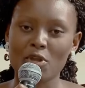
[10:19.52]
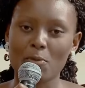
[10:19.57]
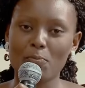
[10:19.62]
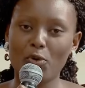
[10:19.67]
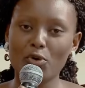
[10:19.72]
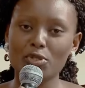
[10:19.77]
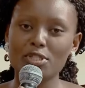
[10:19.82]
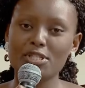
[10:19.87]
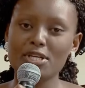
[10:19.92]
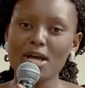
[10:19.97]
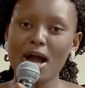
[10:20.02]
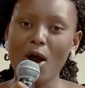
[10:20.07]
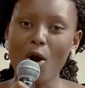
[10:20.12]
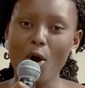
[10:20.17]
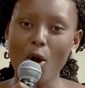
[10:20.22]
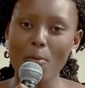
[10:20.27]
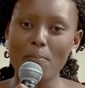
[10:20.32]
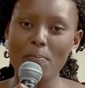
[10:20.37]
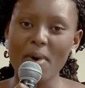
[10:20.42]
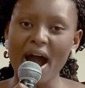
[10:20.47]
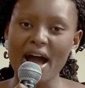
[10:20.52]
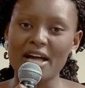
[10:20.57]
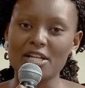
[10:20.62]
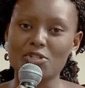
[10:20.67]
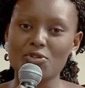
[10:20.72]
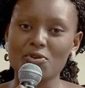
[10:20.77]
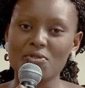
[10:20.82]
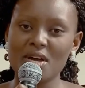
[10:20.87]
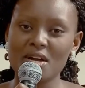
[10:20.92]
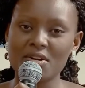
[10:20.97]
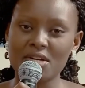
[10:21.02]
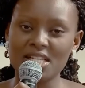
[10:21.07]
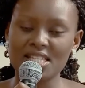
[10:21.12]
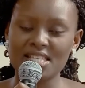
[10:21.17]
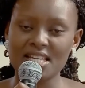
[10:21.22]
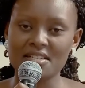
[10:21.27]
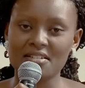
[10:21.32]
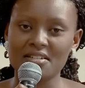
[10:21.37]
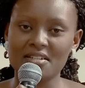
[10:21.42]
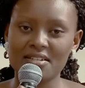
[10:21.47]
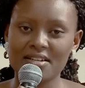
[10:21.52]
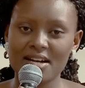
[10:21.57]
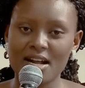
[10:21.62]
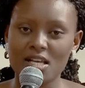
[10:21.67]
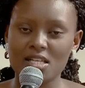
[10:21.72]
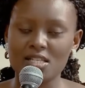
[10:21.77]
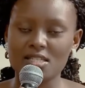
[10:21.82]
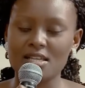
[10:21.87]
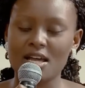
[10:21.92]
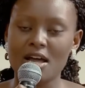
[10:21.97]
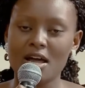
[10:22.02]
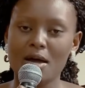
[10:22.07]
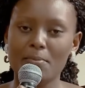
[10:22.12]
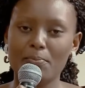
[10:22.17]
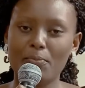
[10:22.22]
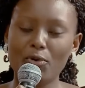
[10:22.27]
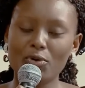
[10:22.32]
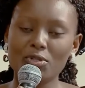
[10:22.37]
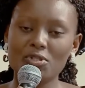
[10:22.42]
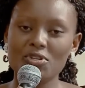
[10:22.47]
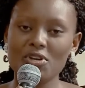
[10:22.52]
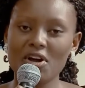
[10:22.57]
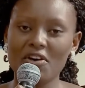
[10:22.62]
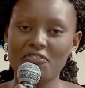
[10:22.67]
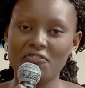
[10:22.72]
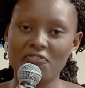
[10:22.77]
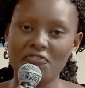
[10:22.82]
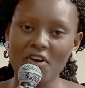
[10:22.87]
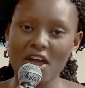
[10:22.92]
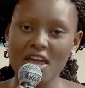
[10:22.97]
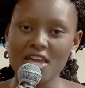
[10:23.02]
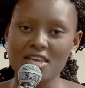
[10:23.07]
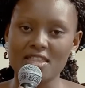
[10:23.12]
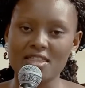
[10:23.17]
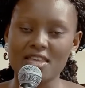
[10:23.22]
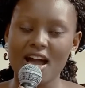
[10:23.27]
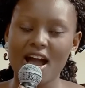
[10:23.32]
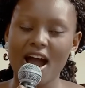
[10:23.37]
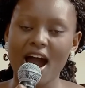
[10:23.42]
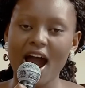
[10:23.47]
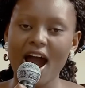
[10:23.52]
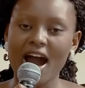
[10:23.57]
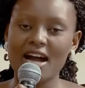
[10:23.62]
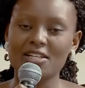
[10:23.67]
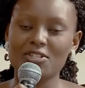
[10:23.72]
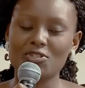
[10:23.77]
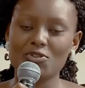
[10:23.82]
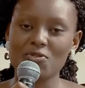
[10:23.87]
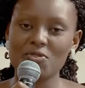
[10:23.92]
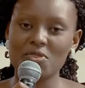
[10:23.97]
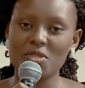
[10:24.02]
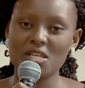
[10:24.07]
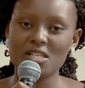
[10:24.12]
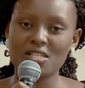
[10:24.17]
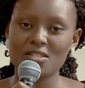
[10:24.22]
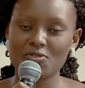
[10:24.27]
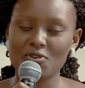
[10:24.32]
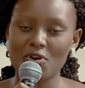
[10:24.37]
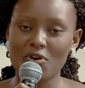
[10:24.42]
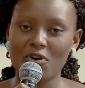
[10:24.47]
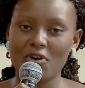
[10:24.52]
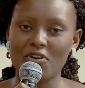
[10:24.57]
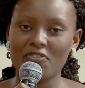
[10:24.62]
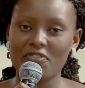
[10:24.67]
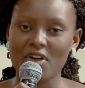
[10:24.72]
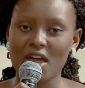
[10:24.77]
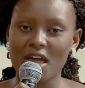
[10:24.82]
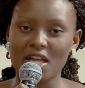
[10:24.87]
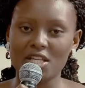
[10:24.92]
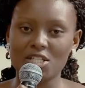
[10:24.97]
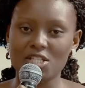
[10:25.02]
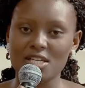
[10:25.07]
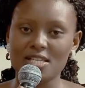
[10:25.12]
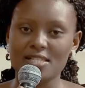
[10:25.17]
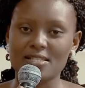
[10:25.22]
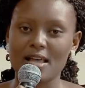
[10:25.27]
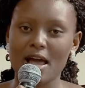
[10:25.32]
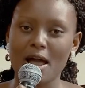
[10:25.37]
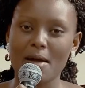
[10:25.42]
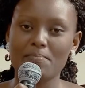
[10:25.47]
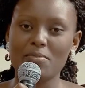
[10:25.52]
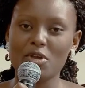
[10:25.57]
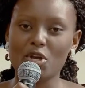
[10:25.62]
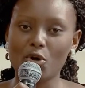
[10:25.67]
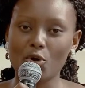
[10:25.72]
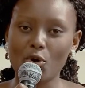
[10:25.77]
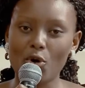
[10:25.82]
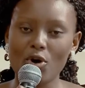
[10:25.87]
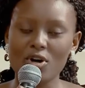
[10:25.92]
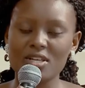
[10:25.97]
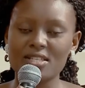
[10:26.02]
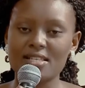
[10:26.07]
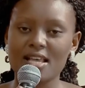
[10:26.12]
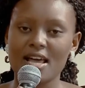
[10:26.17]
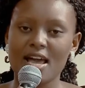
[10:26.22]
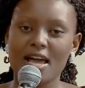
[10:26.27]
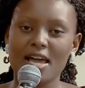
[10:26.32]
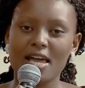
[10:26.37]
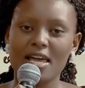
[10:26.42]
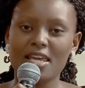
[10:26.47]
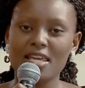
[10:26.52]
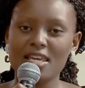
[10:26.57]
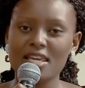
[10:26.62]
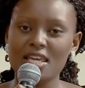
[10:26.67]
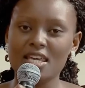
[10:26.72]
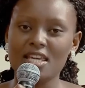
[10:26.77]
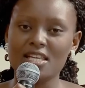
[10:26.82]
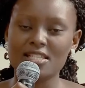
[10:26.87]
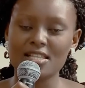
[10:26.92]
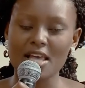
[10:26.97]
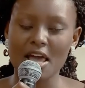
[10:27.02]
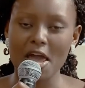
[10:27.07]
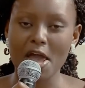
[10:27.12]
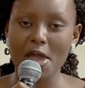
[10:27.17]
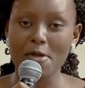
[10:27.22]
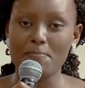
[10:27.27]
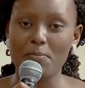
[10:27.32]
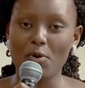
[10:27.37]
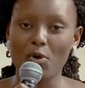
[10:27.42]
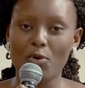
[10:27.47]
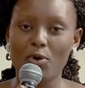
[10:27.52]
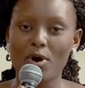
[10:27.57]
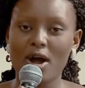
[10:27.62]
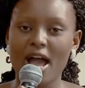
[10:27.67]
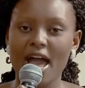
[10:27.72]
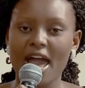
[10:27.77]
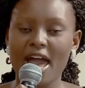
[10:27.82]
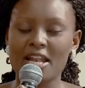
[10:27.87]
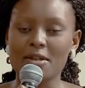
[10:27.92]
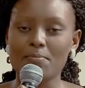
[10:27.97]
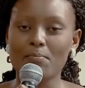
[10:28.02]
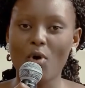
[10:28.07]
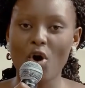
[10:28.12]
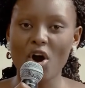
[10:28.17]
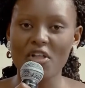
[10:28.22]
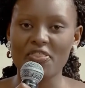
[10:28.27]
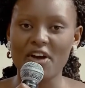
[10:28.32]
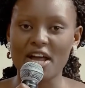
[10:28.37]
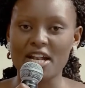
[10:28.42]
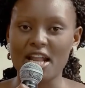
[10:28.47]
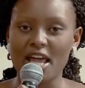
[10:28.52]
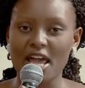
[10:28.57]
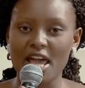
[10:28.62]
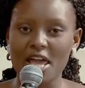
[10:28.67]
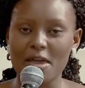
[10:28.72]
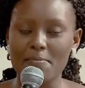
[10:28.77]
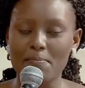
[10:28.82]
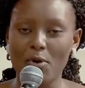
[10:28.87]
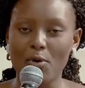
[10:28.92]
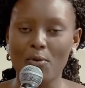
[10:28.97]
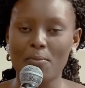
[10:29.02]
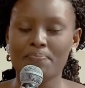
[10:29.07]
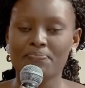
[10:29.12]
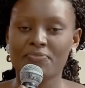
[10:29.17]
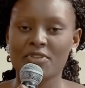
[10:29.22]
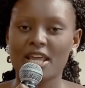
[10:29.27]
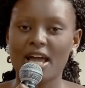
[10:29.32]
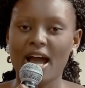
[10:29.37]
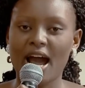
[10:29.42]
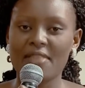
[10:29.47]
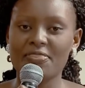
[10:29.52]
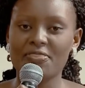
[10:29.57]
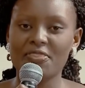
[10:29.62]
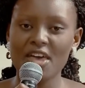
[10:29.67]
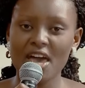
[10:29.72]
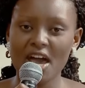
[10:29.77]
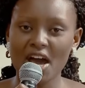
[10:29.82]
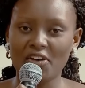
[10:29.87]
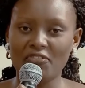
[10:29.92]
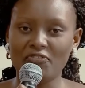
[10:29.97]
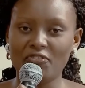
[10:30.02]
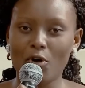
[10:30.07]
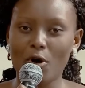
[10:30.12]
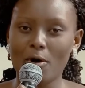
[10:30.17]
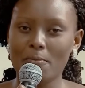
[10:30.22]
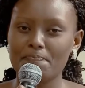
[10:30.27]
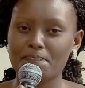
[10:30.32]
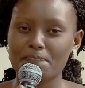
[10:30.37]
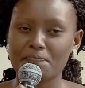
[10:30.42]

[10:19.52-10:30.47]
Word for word: Put your hope unto the risen Christ. Put your faith unto this rock of ages because he is able and more than able. And therefore,